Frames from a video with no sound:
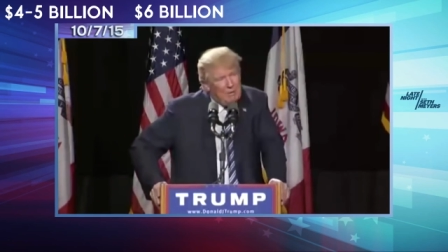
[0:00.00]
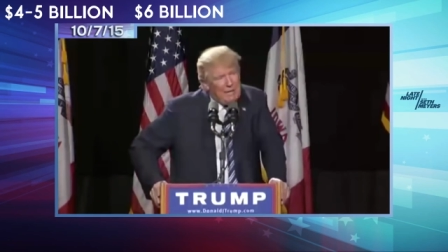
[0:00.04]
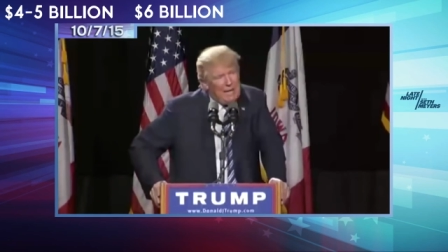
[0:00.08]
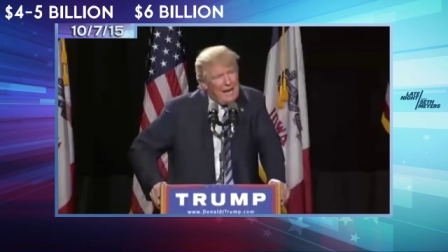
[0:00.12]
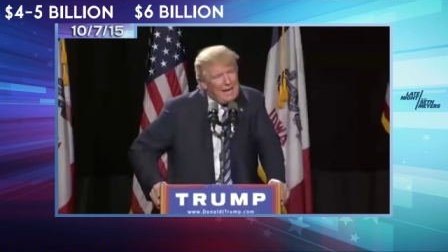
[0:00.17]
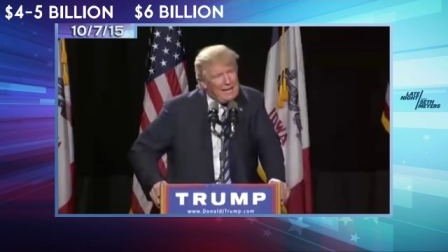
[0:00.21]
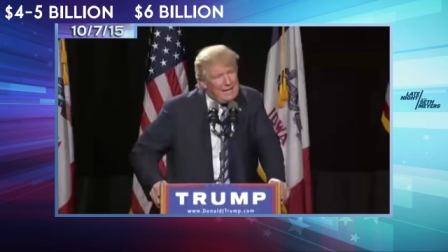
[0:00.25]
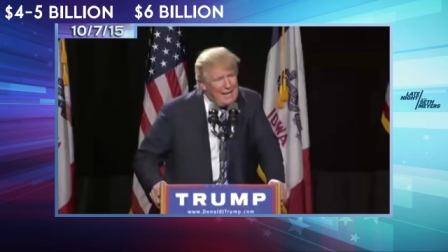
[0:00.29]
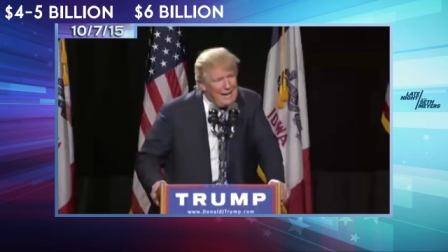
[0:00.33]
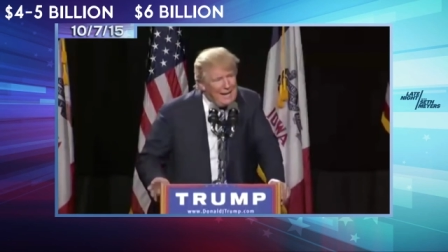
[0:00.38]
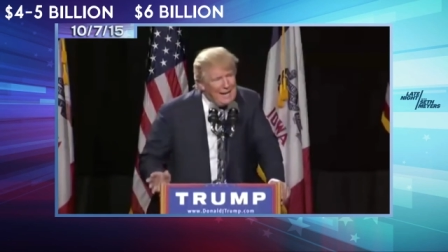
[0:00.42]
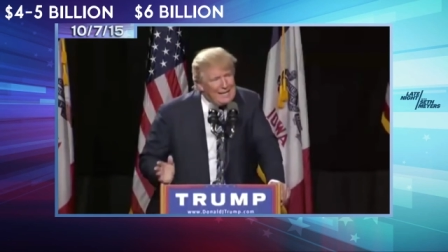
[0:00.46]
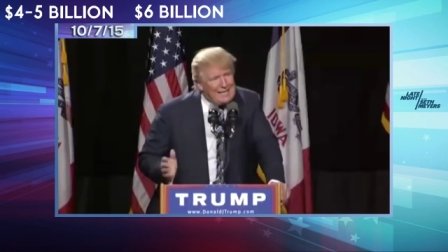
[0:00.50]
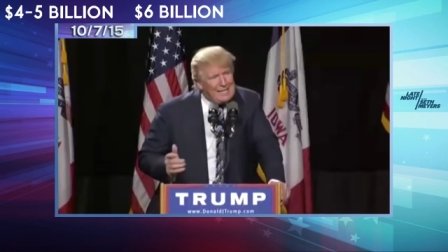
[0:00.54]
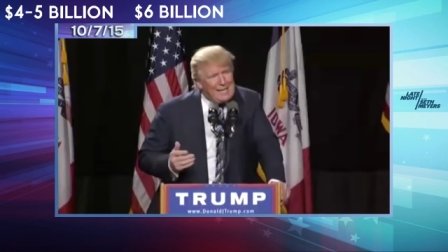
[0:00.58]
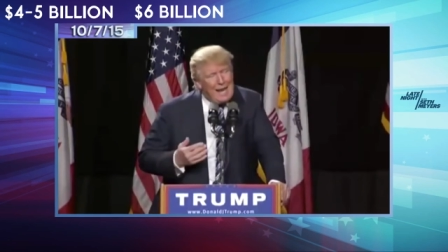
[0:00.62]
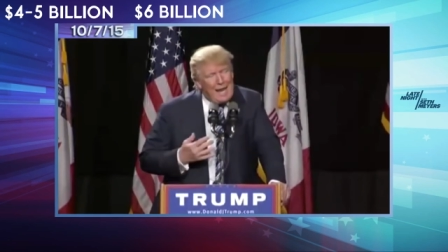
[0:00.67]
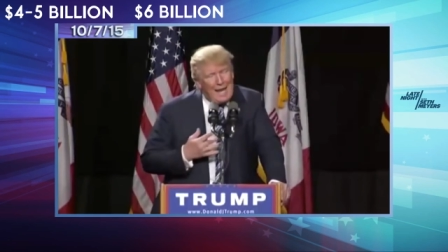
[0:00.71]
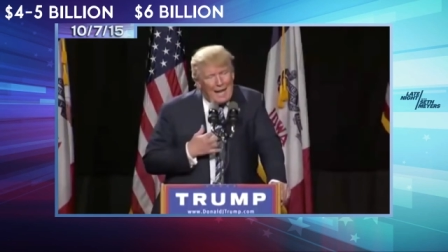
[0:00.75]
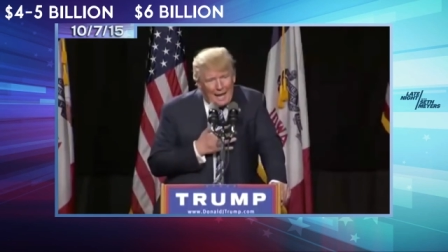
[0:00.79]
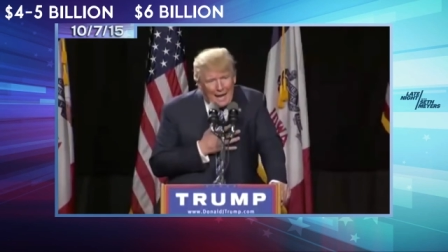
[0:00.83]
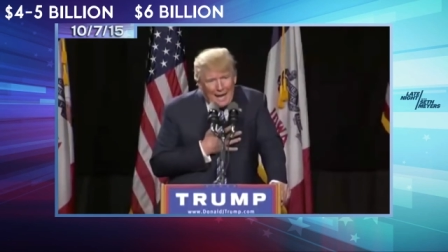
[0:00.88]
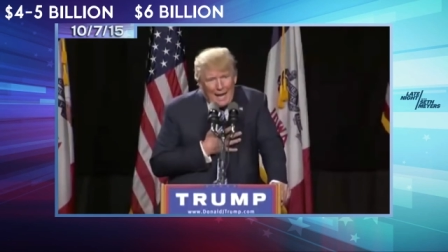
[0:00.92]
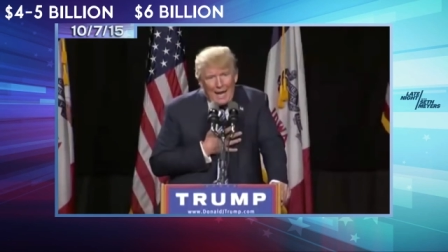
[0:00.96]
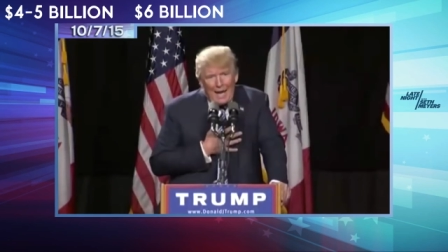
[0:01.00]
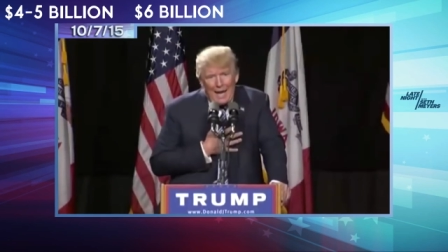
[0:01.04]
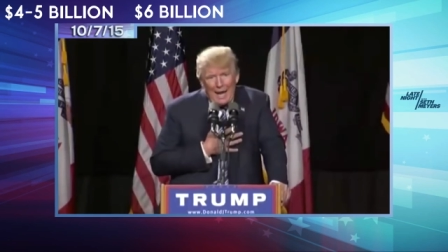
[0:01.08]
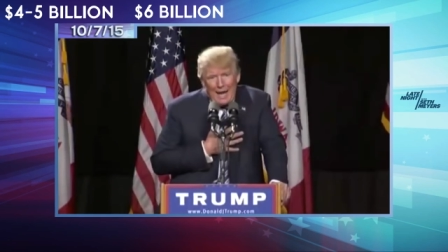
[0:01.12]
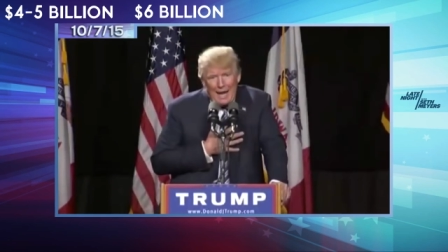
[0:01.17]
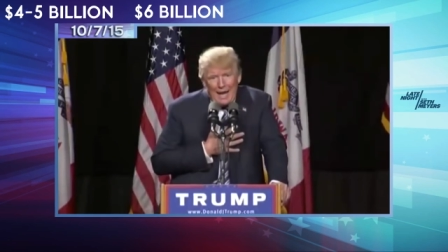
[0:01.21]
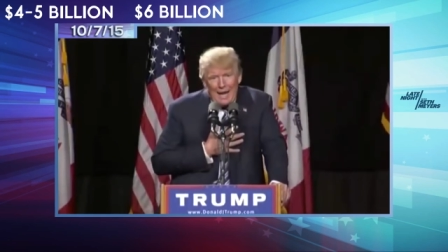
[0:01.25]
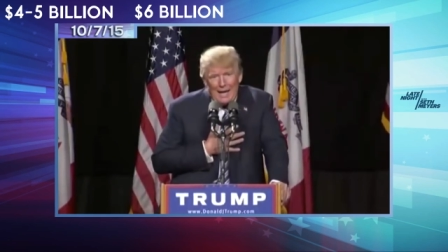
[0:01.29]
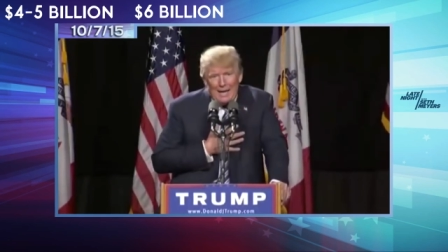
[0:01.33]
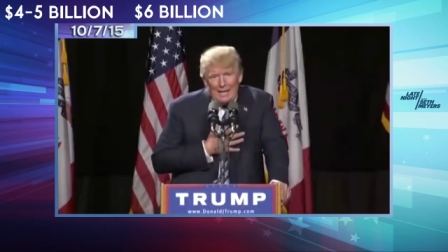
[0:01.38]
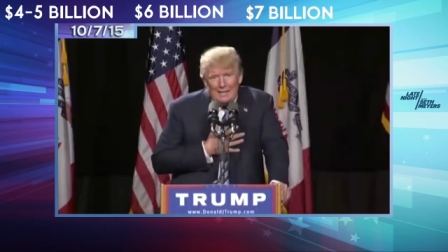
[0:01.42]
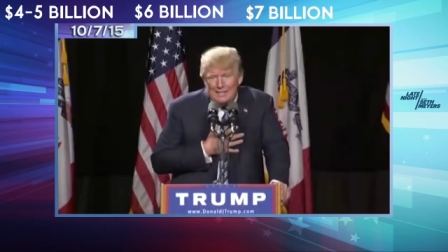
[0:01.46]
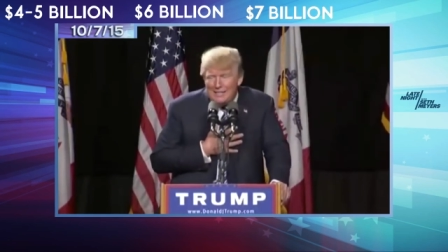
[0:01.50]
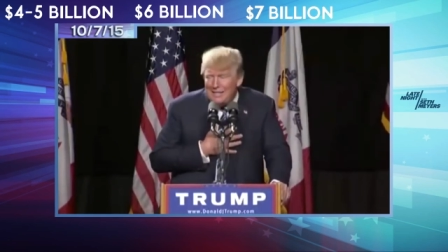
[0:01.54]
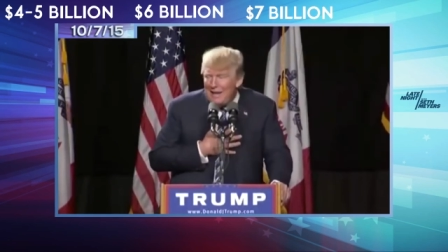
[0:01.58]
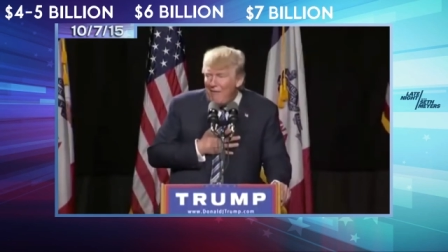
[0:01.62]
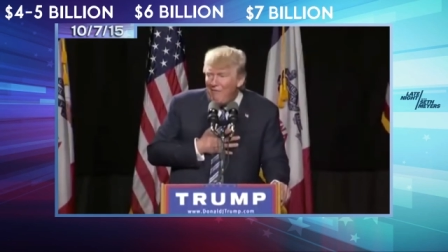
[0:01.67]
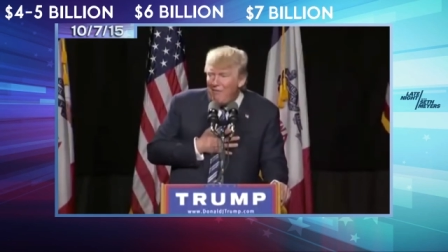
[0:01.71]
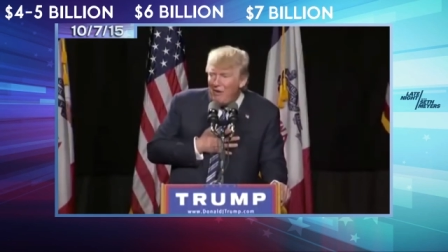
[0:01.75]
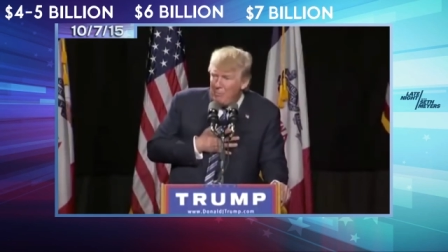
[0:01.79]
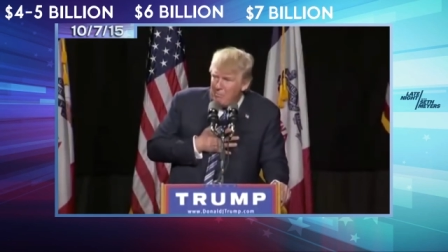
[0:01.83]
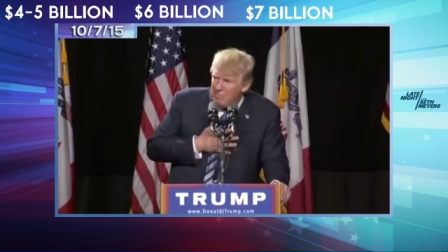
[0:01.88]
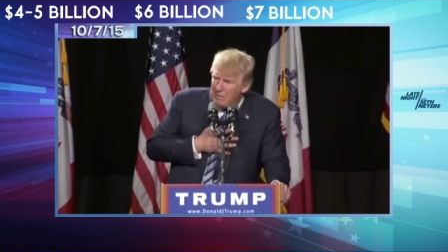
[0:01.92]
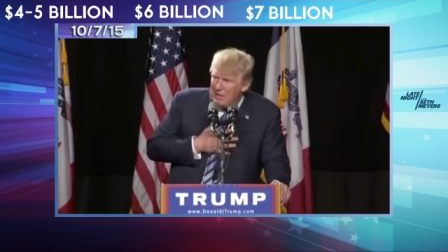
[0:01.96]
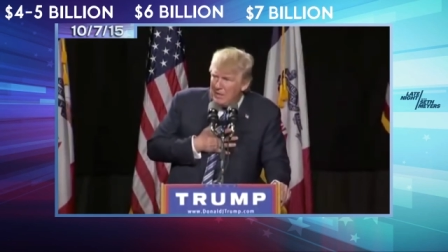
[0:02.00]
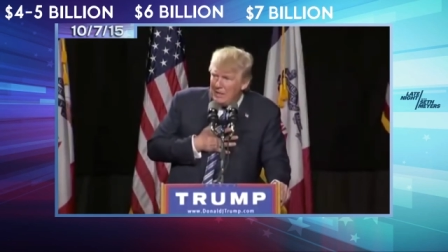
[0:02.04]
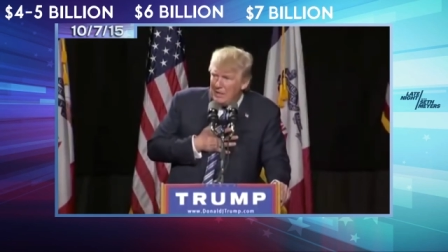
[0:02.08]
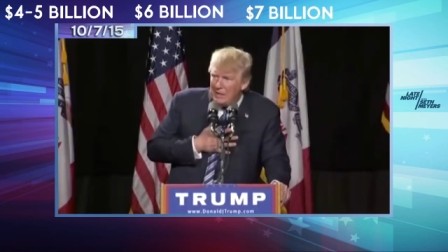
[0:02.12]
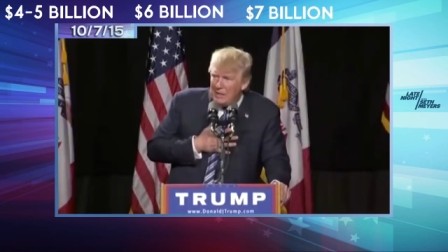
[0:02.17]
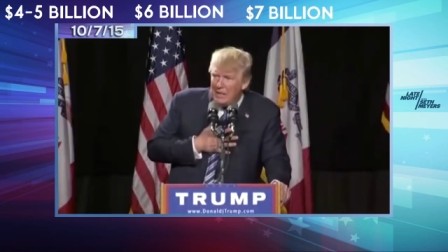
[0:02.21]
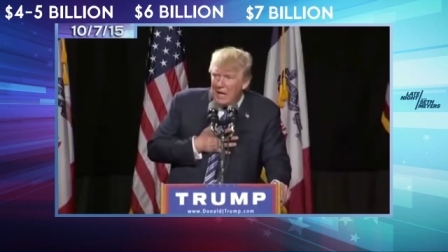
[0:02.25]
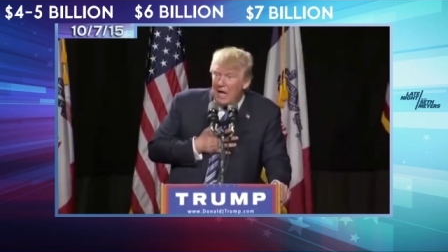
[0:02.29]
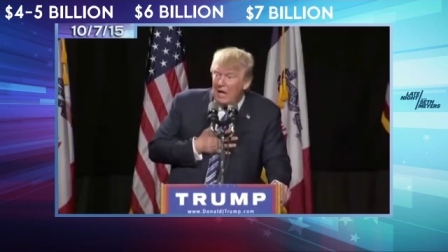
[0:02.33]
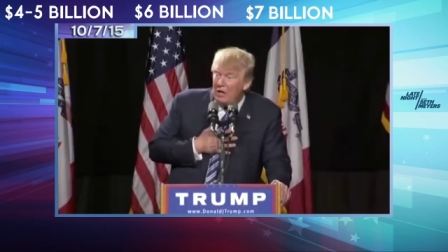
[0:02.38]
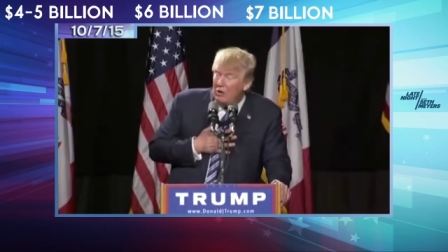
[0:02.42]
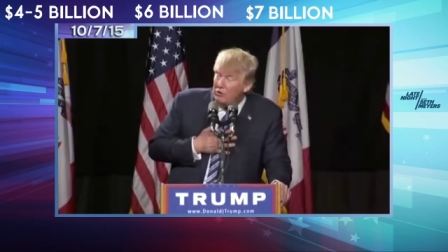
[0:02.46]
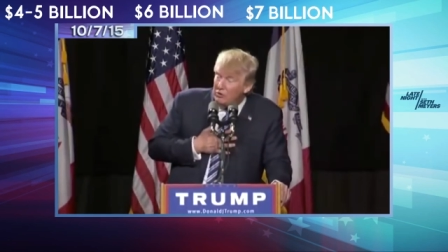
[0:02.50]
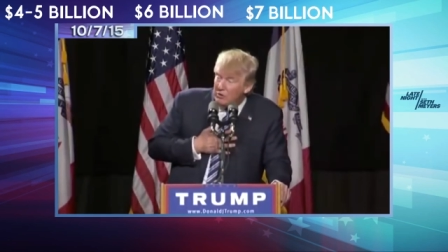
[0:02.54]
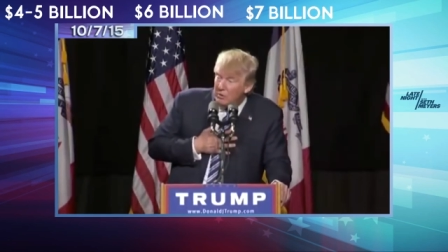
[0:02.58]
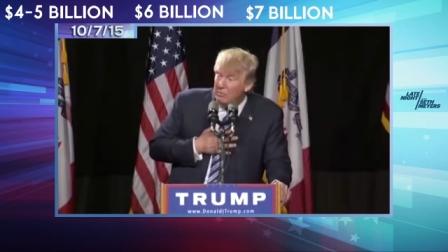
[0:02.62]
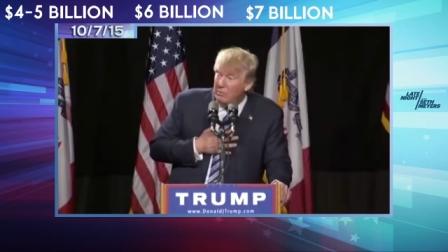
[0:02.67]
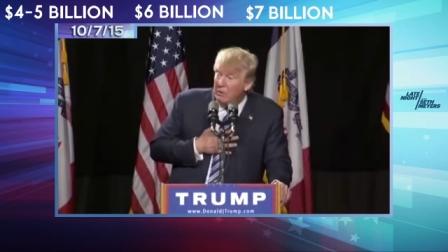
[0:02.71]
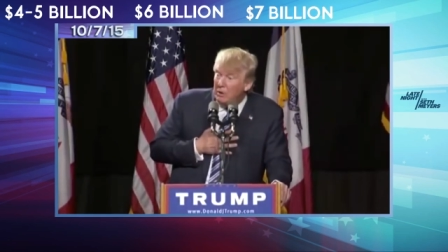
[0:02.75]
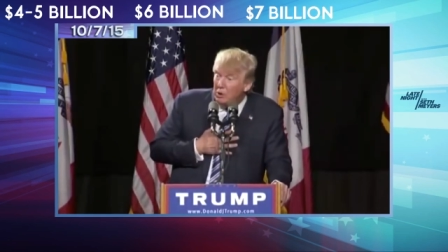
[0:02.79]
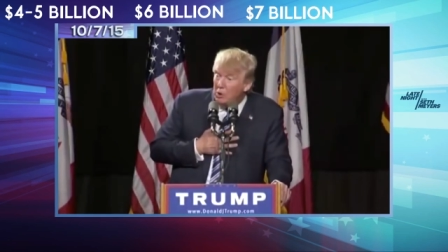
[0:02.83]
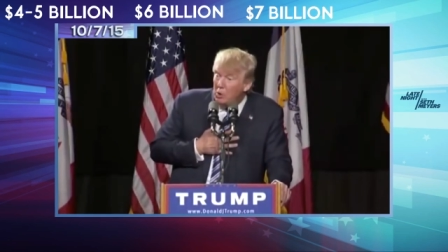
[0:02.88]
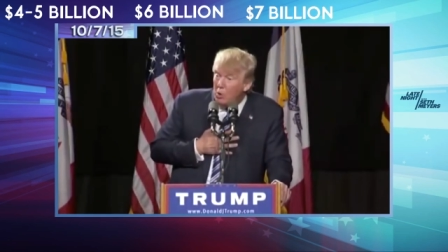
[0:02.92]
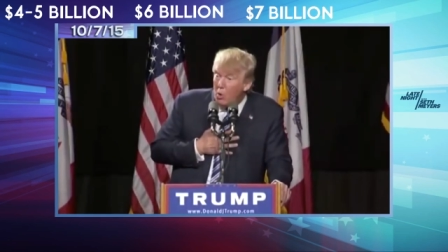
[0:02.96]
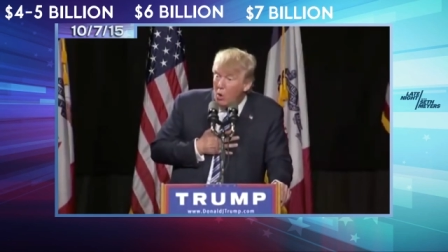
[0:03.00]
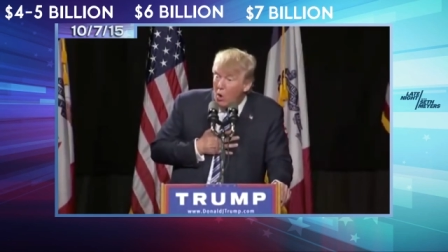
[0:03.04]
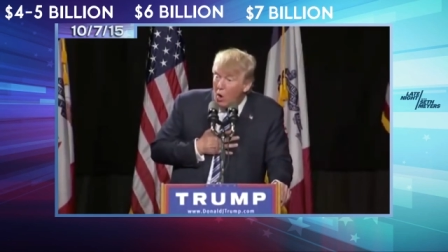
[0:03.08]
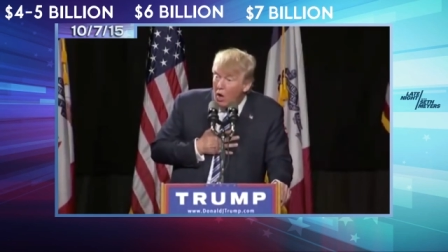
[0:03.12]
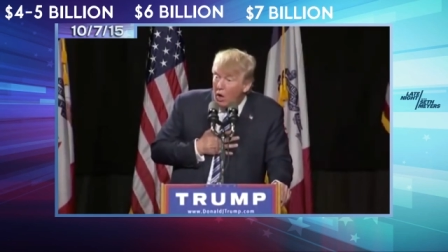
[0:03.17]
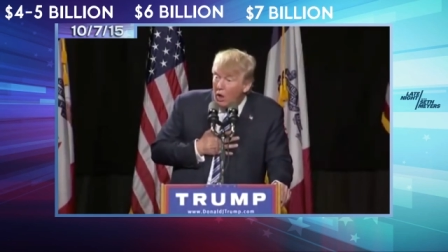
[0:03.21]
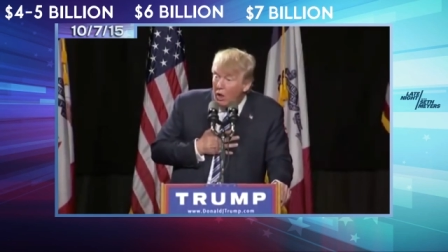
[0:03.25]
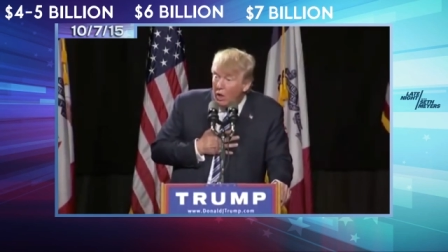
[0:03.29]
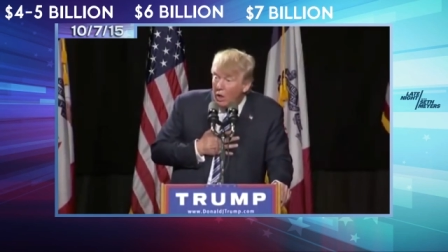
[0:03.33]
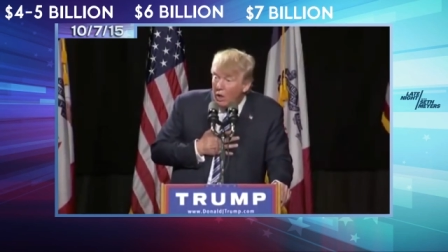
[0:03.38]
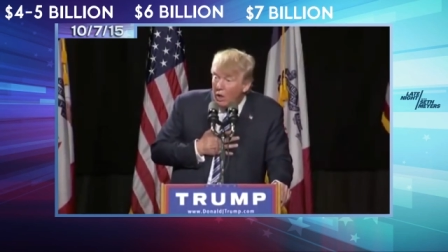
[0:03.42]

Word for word: me I can't take $7 billion and build a wall?